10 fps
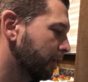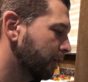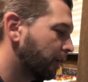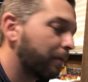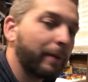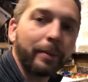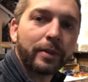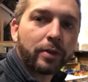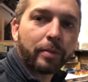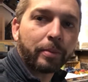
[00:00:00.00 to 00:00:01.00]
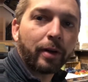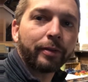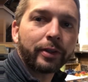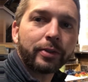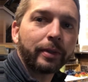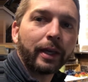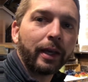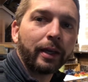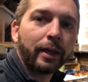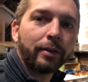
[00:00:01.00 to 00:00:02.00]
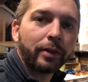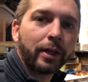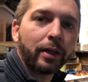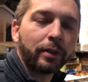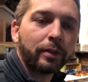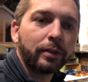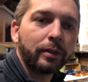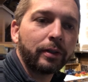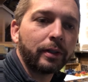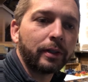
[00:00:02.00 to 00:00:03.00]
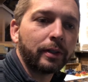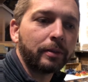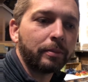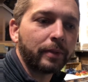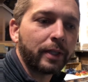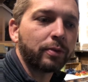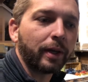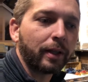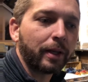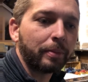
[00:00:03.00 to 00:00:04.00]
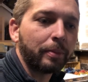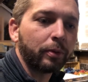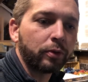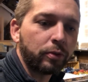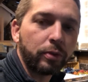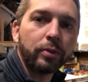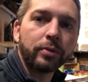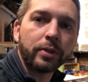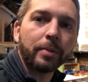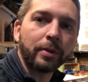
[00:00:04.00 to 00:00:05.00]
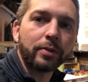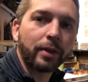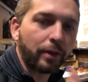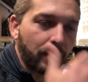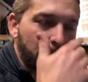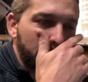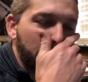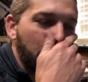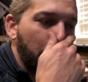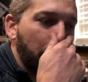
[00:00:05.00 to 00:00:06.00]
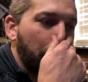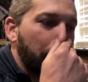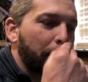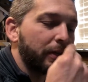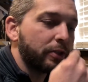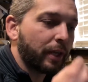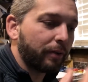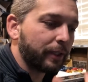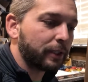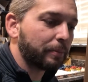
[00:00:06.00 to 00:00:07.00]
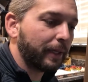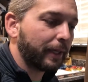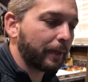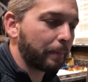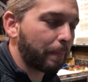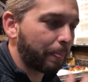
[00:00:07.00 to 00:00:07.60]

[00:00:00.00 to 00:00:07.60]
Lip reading: our pigments aren't perfect, so we can't get every color. That's why a lot of people do use some of those other colors. But generally speaking,